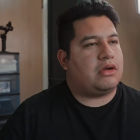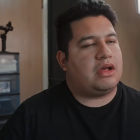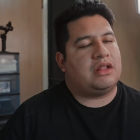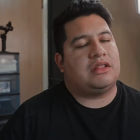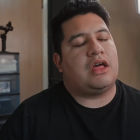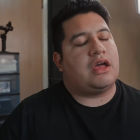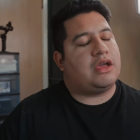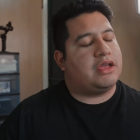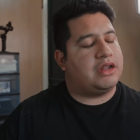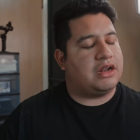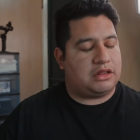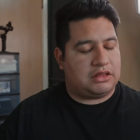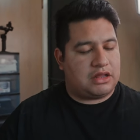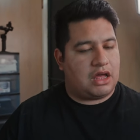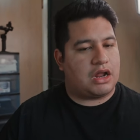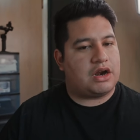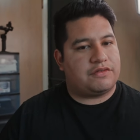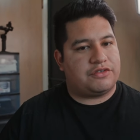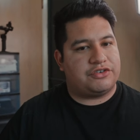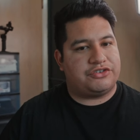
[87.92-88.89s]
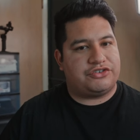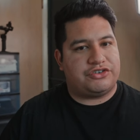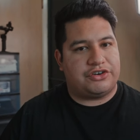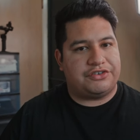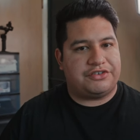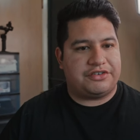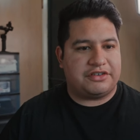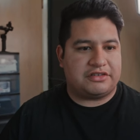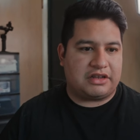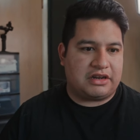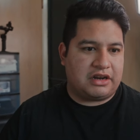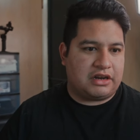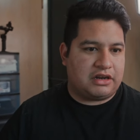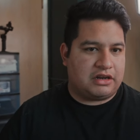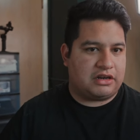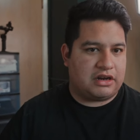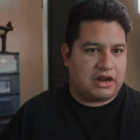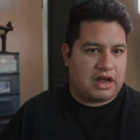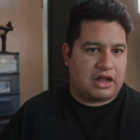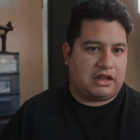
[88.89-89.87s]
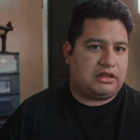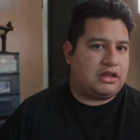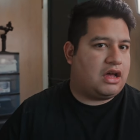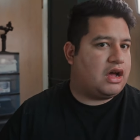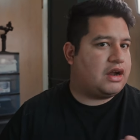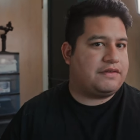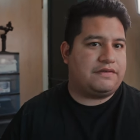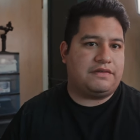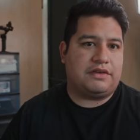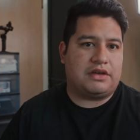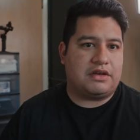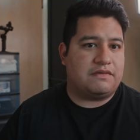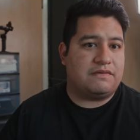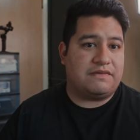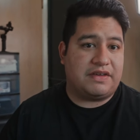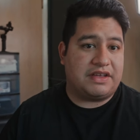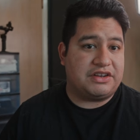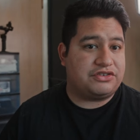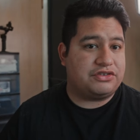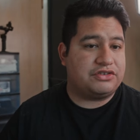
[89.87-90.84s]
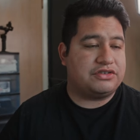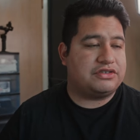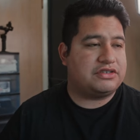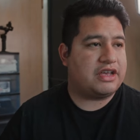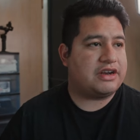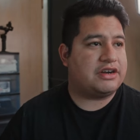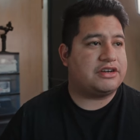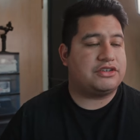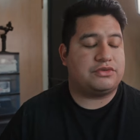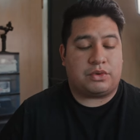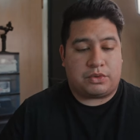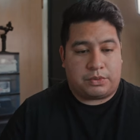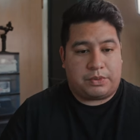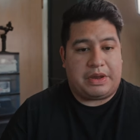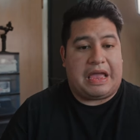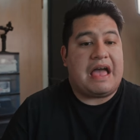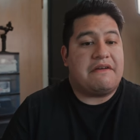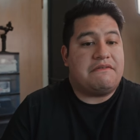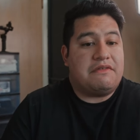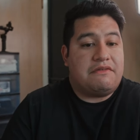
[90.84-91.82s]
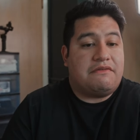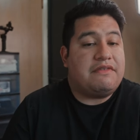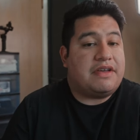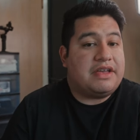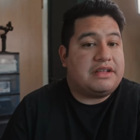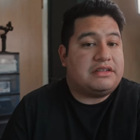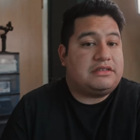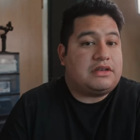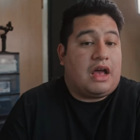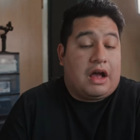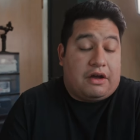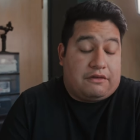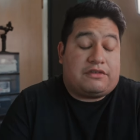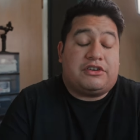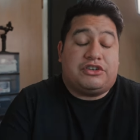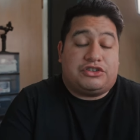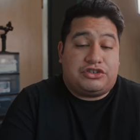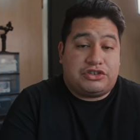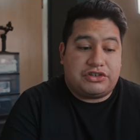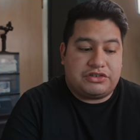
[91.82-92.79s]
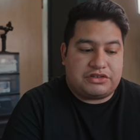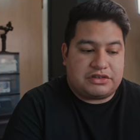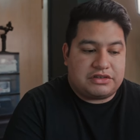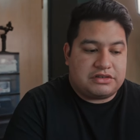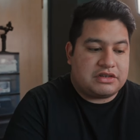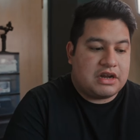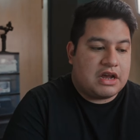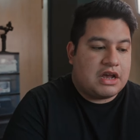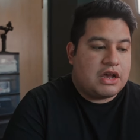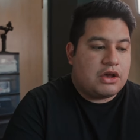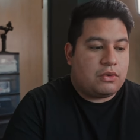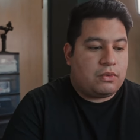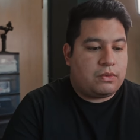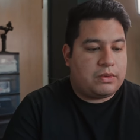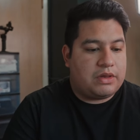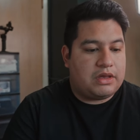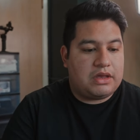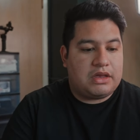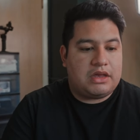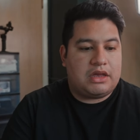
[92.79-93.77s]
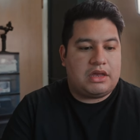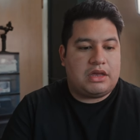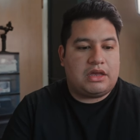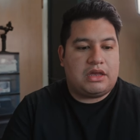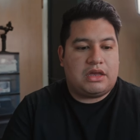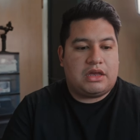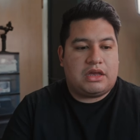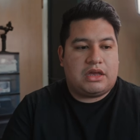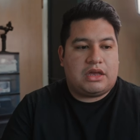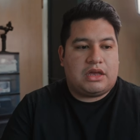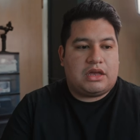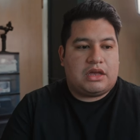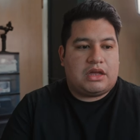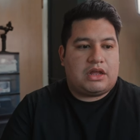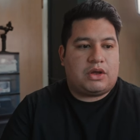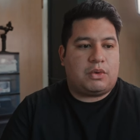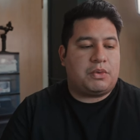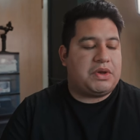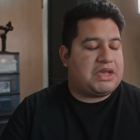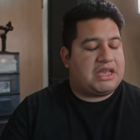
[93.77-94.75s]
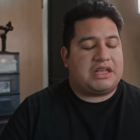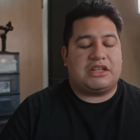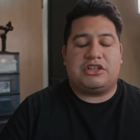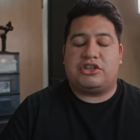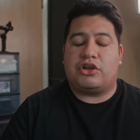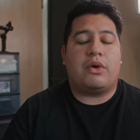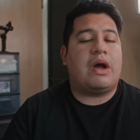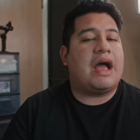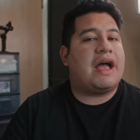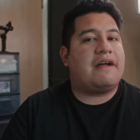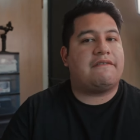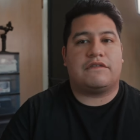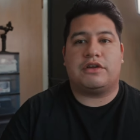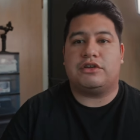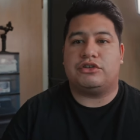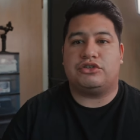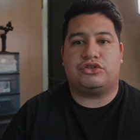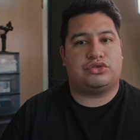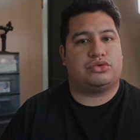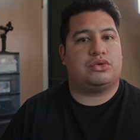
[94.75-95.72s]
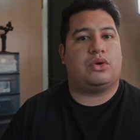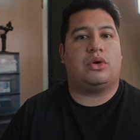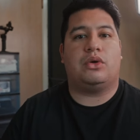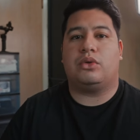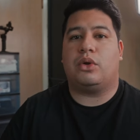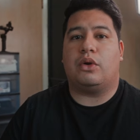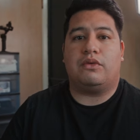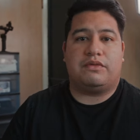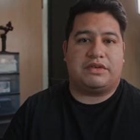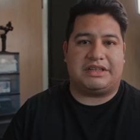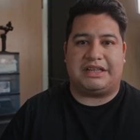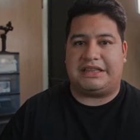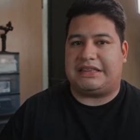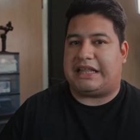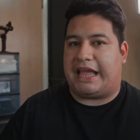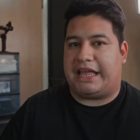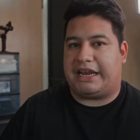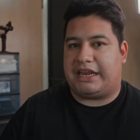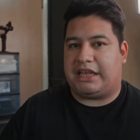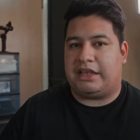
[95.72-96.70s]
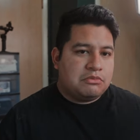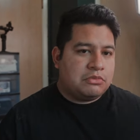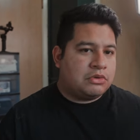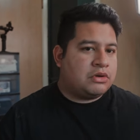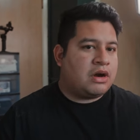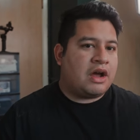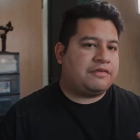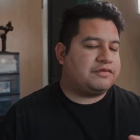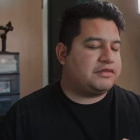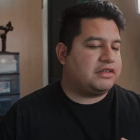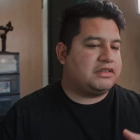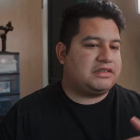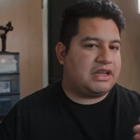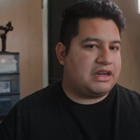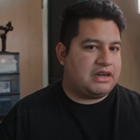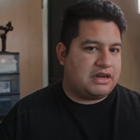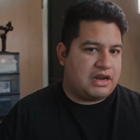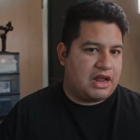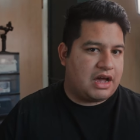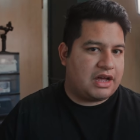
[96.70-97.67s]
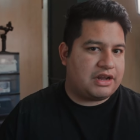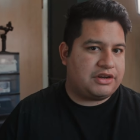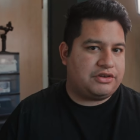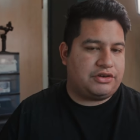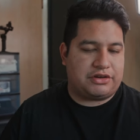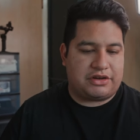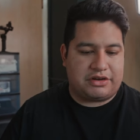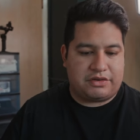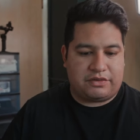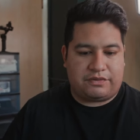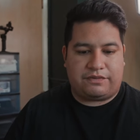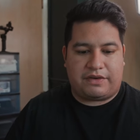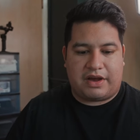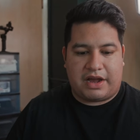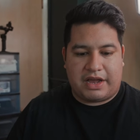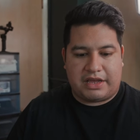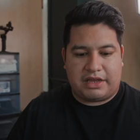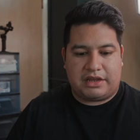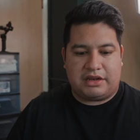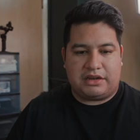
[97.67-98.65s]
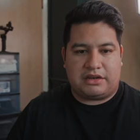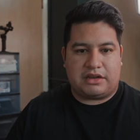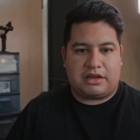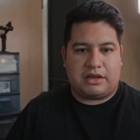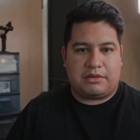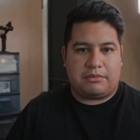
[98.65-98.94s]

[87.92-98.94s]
a lot in a lot of our churches and in a lot of convention centers where we have events of our churches, we we don't have control over the lighting. More often than not, you're gonna find